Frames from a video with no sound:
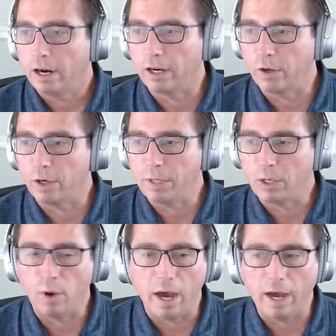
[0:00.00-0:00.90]
are going to be
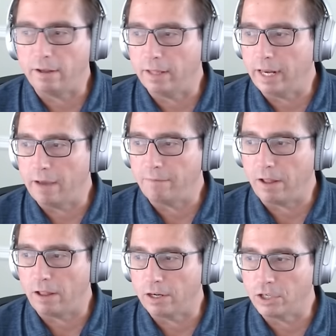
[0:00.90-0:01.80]
Qual and
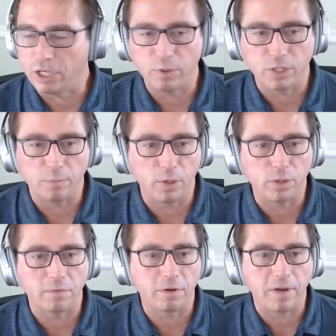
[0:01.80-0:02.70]
FLRG, which are
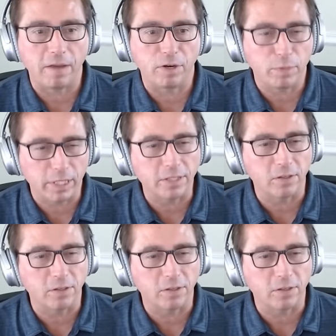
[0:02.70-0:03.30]
both over 500 billion.